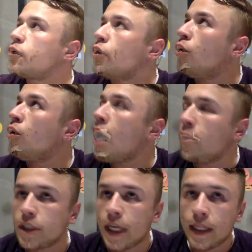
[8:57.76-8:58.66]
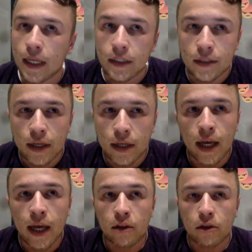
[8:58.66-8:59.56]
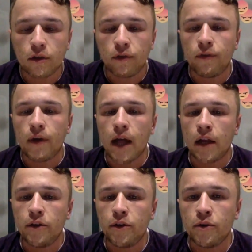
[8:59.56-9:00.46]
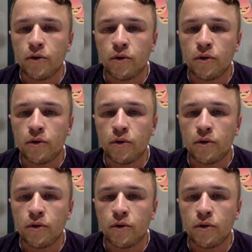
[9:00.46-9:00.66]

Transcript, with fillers: so I would say that uh, a lot of value